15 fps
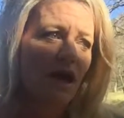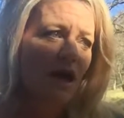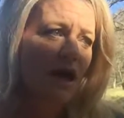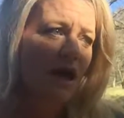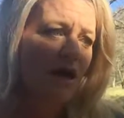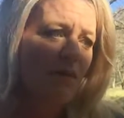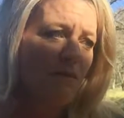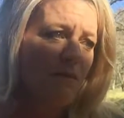
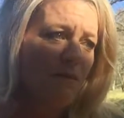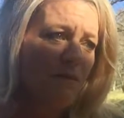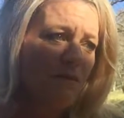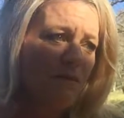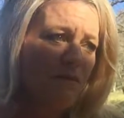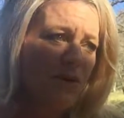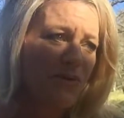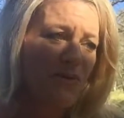
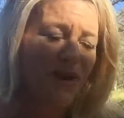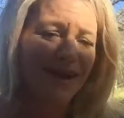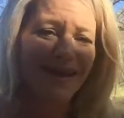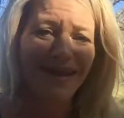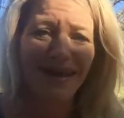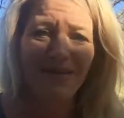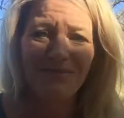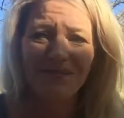But when I
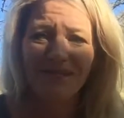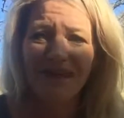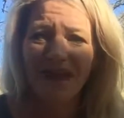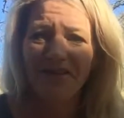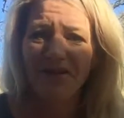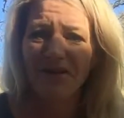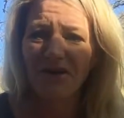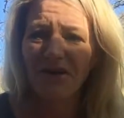come
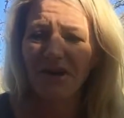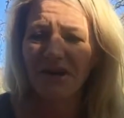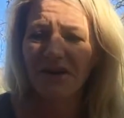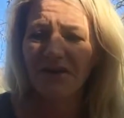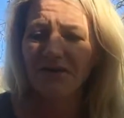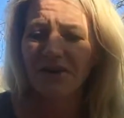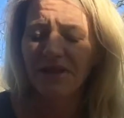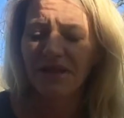together
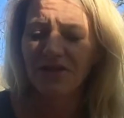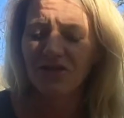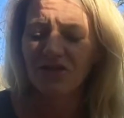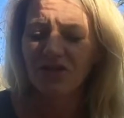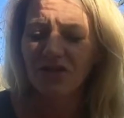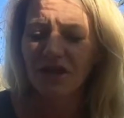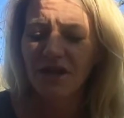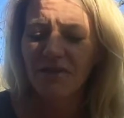in a
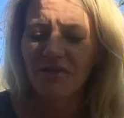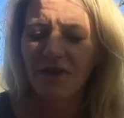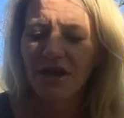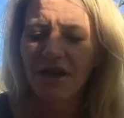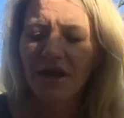relationship,